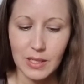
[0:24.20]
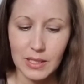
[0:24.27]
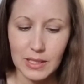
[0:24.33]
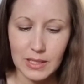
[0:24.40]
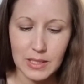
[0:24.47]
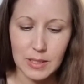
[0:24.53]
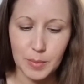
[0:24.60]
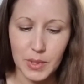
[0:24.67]

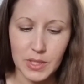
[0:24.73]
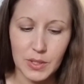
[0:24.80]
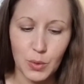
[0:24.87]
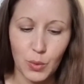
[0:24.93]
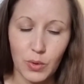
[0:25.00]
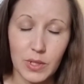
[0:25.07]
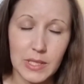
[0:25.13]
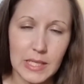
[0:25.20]
intimate
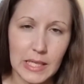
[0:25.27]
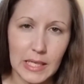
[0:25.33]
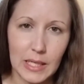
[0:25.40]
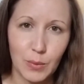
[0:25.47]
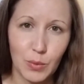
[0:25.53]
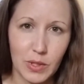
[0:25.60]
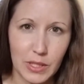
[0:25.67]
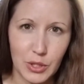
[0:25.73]
or dating
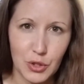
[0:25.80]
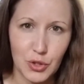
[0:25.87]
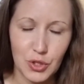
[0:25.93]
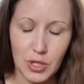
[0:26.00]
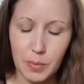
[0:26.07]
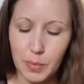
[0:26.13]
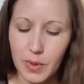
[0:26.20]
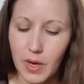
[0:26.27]

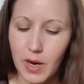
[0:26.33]
relationship,